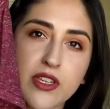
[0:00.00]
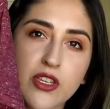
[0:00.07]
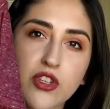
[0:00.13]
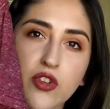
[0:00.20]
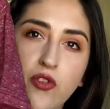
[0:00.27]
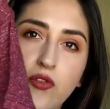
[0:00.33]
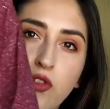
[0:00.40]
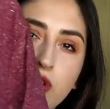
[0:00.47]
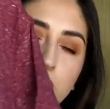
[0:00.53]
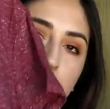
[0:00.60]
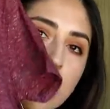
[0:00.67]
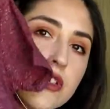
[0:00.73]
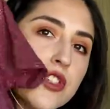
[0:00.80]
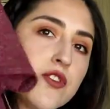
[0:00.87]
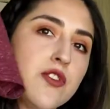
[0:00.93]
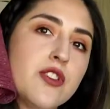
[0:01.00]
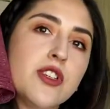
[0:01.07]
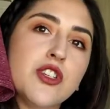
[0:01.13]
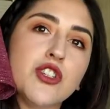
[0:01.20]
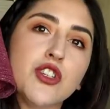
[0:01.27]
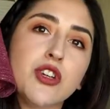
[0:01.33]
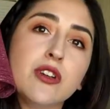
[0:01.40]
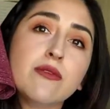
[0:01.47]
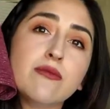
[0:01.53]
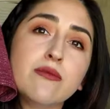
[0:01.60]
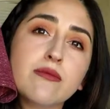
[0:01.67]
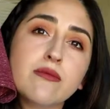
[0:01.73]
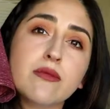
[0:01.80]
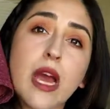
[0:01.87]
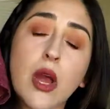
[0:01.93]
so $4 for this shirt
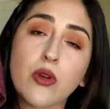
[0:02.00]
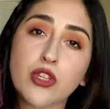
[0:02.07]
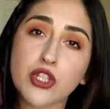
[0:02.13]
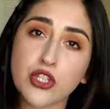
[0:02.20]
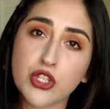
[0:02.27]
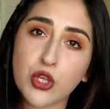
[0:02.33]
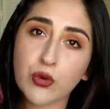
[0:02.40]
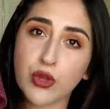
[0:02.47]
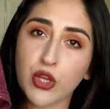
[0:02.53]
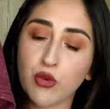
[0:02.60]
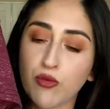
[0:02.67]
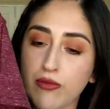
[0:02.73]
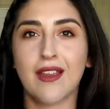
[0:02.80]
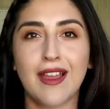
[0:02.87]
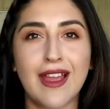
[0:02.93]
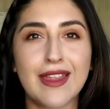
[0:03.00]
it's just so cute